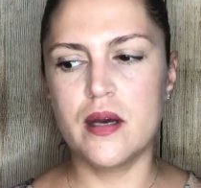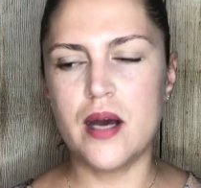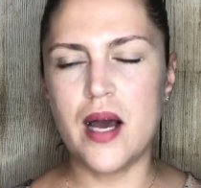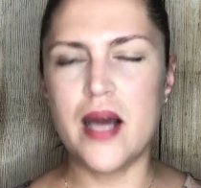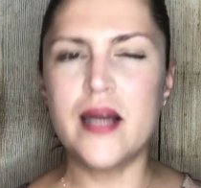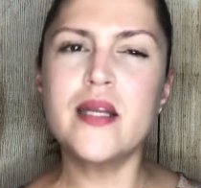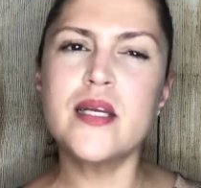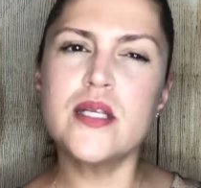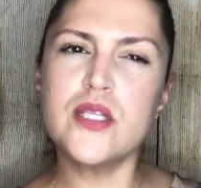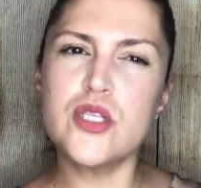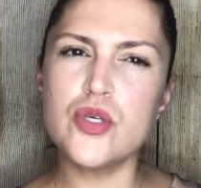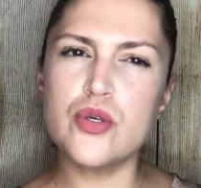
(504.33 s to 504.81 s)

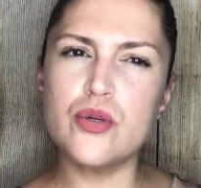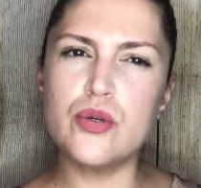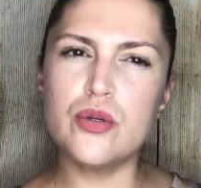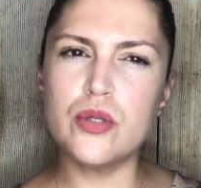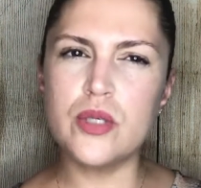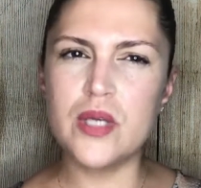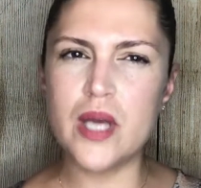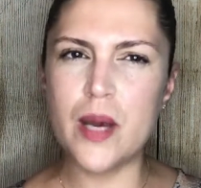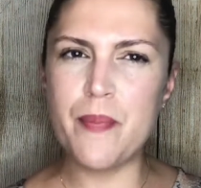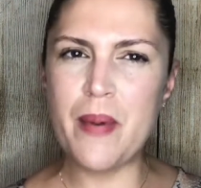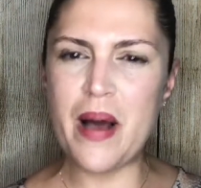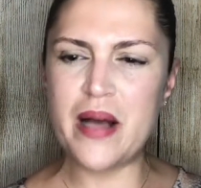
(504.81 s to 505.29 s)
I need
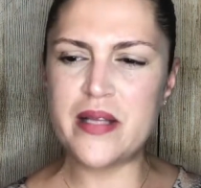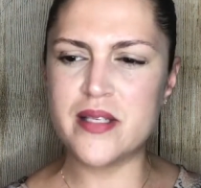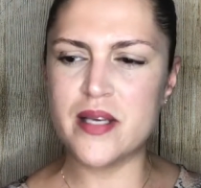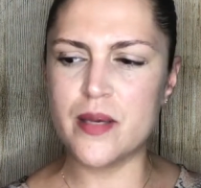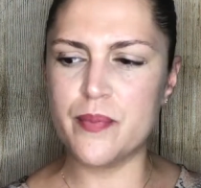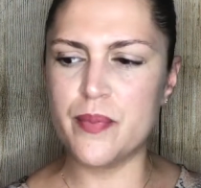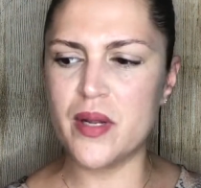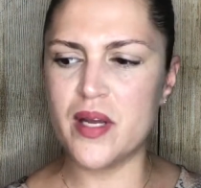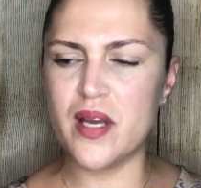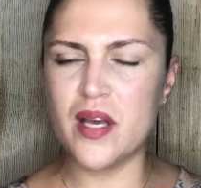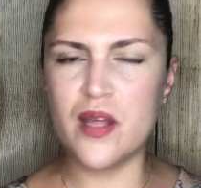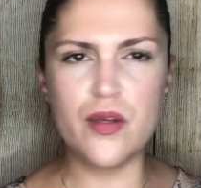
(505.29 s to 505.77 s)
to get back to
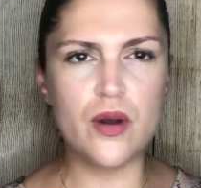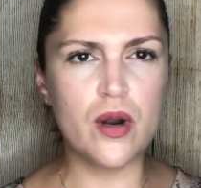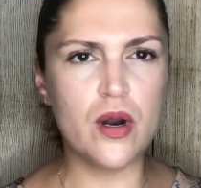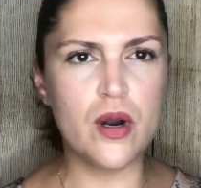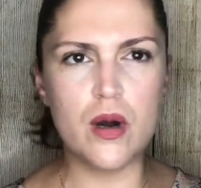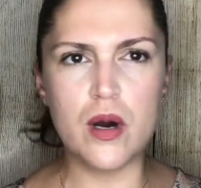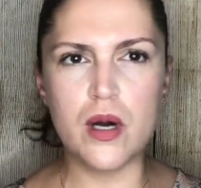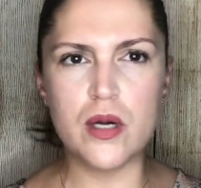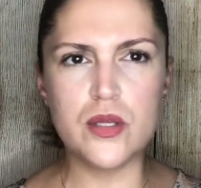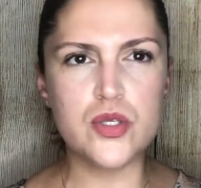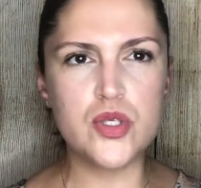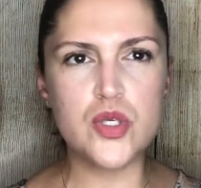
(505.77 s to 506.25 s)
it, but
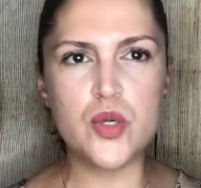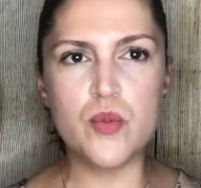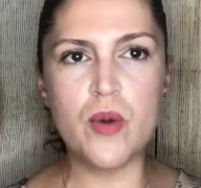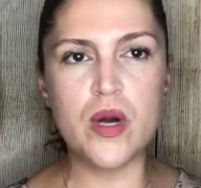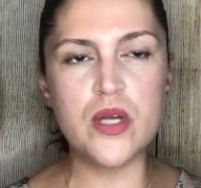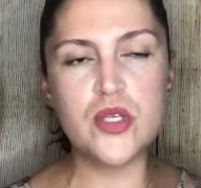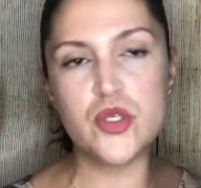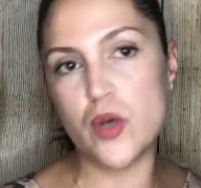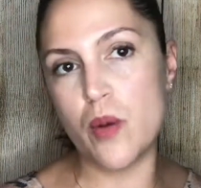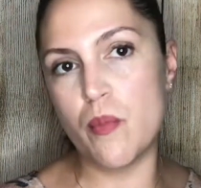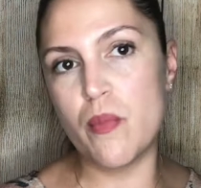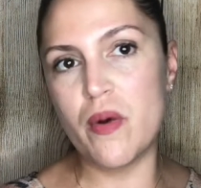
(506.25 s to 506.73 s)
either two
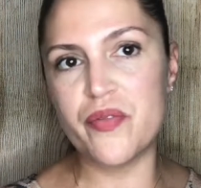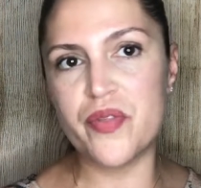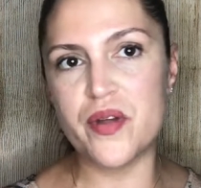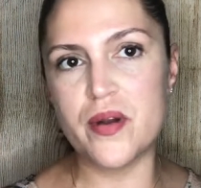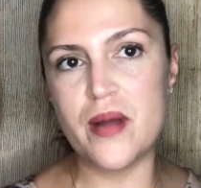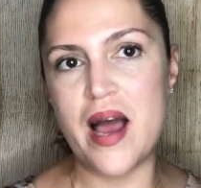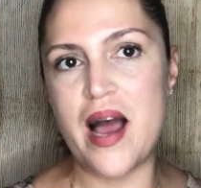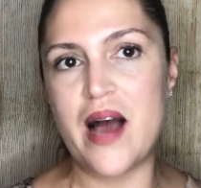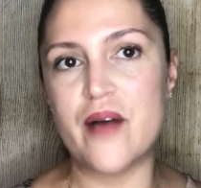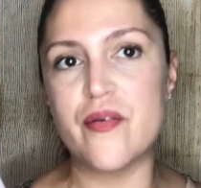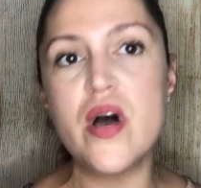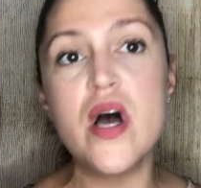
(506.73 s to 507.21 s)
months or a month and
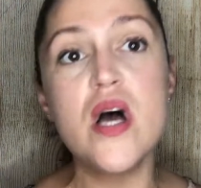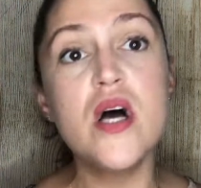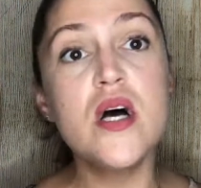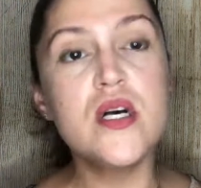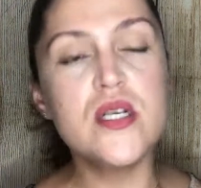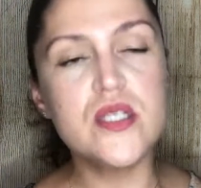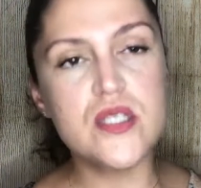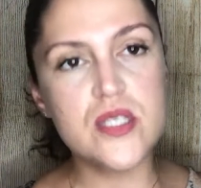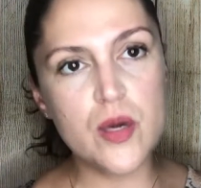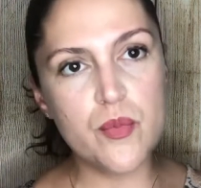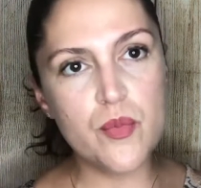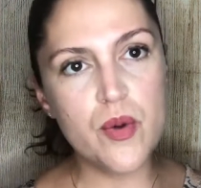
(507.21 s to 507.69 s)
a half,
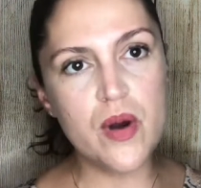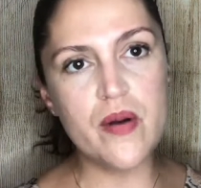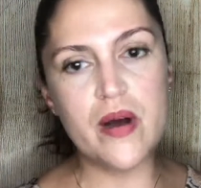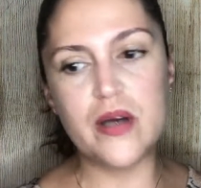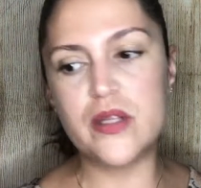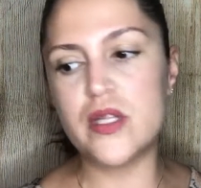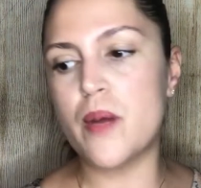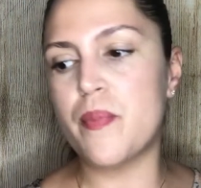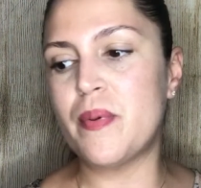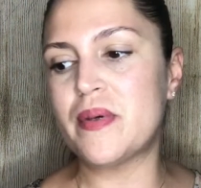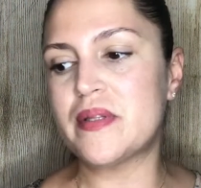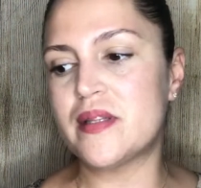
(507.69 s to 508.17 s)
somewhere
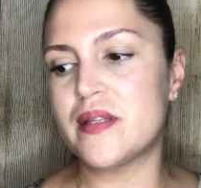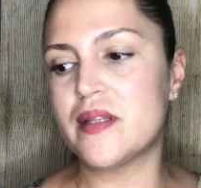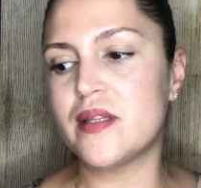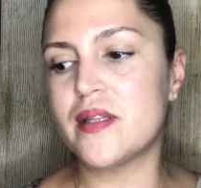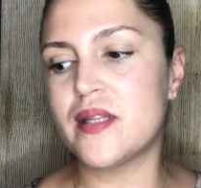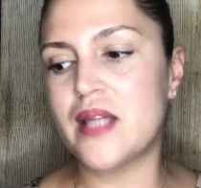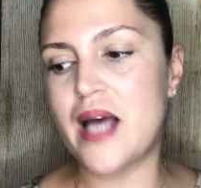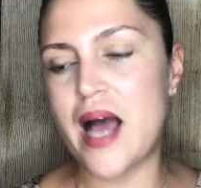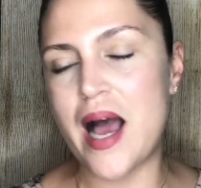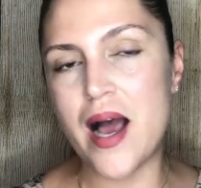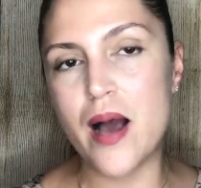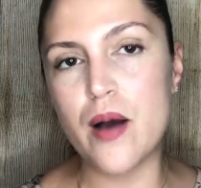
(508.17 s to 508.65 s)
around there. But
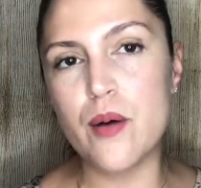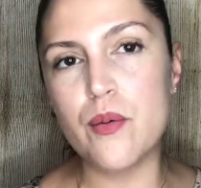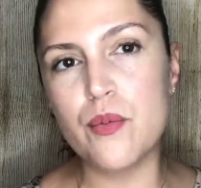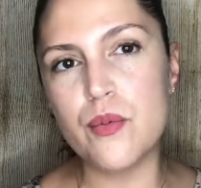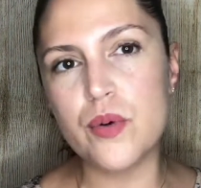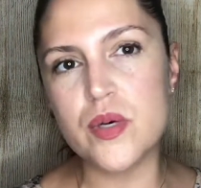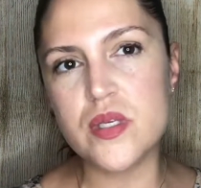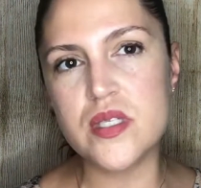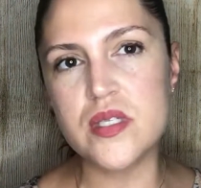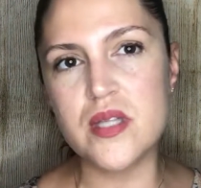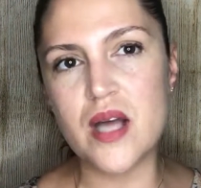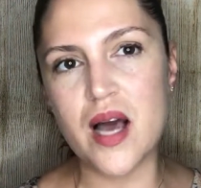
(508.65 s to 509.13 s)
that
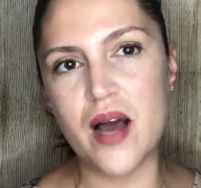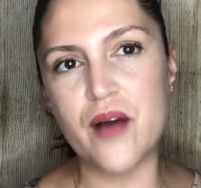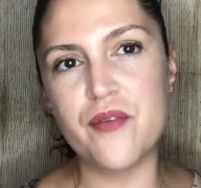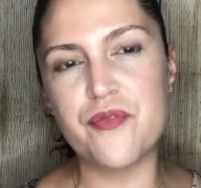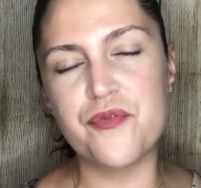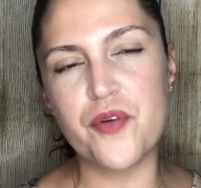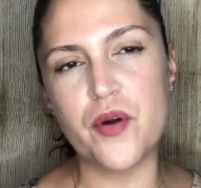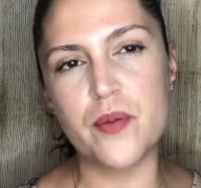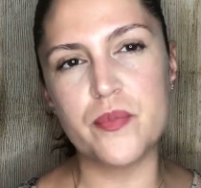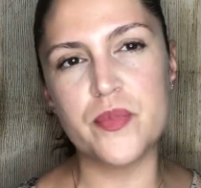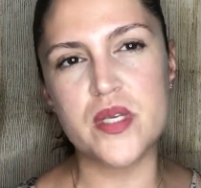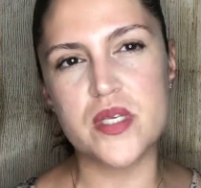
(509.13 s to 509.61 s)
was
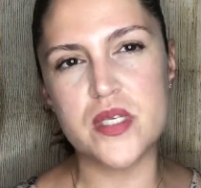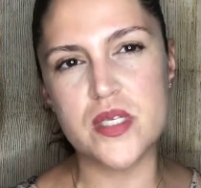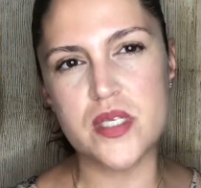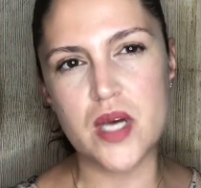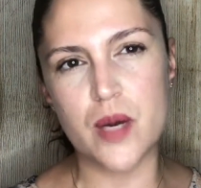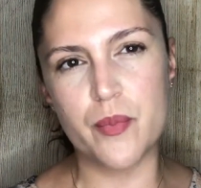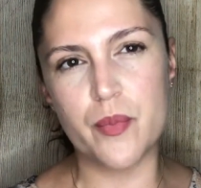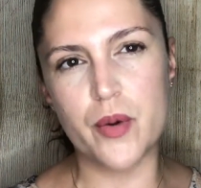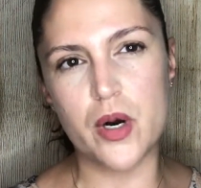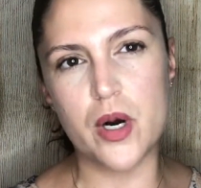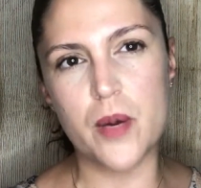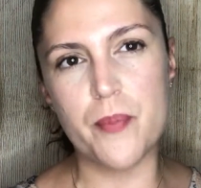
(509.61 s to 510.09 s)
not from the
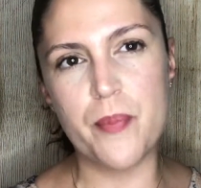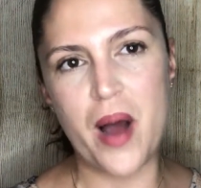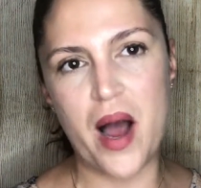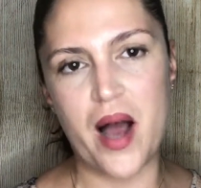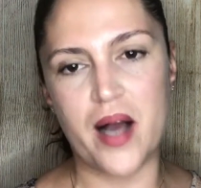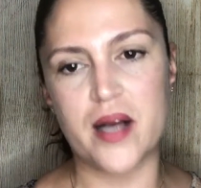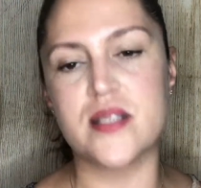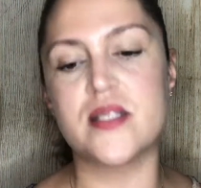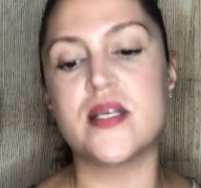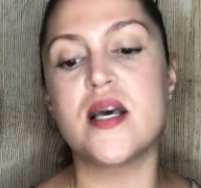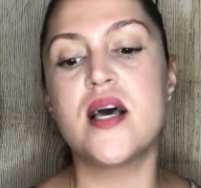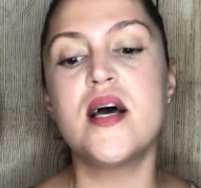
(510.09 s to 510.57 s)
summer
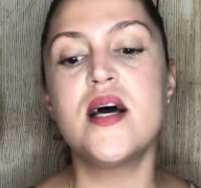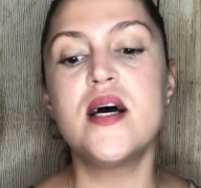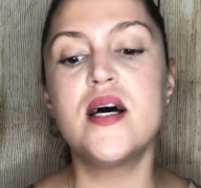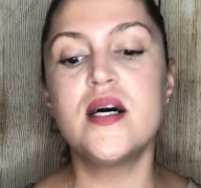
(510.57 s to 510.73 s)
box.